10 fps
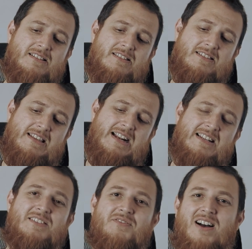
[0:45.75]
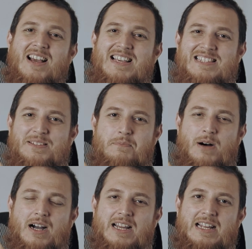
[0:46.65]
satisfies
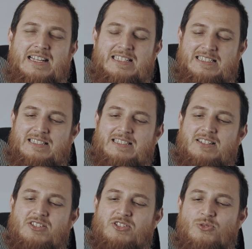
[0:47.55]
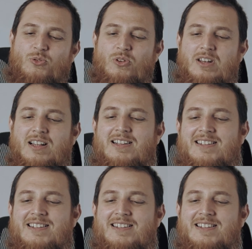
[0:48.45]
my soul.